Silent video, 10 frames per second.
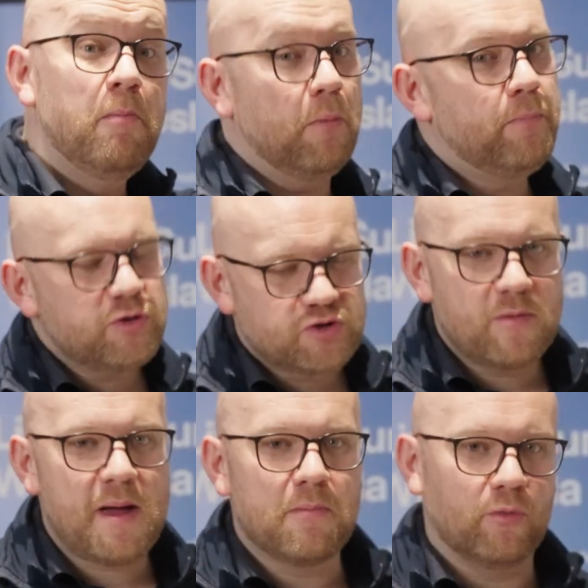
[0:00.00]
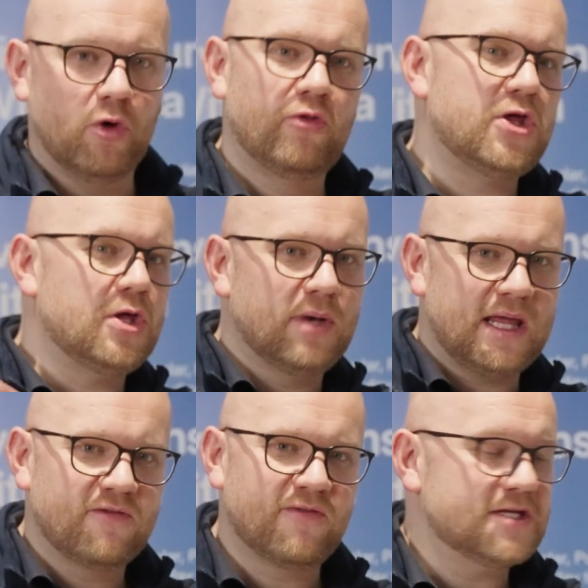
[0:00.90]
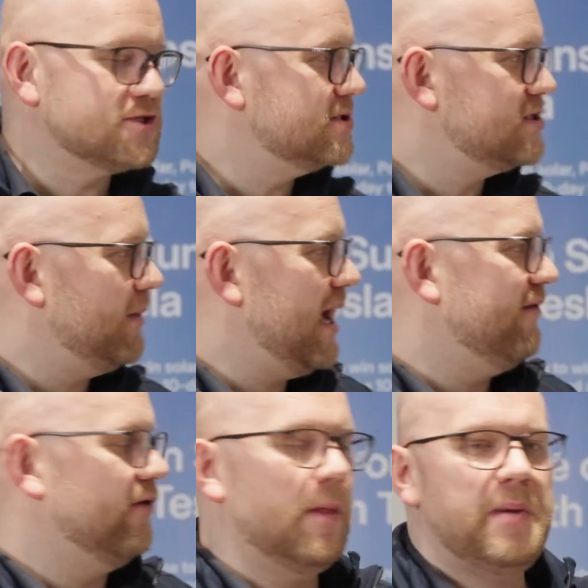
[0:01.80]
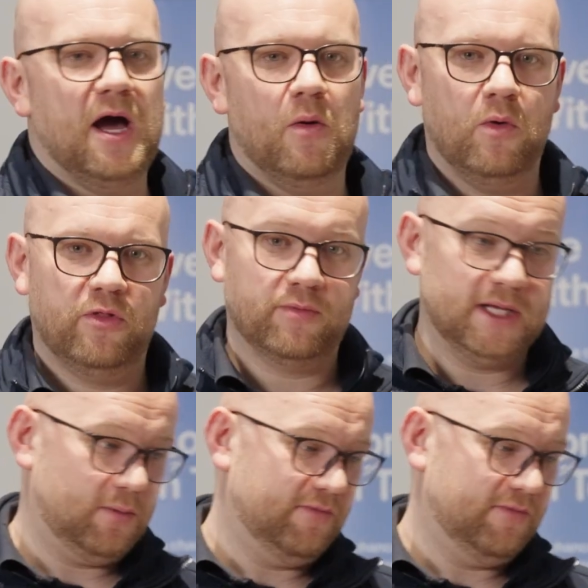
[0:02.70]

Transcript: But Bush, remember all the unique features that we have on the Powerwall 3.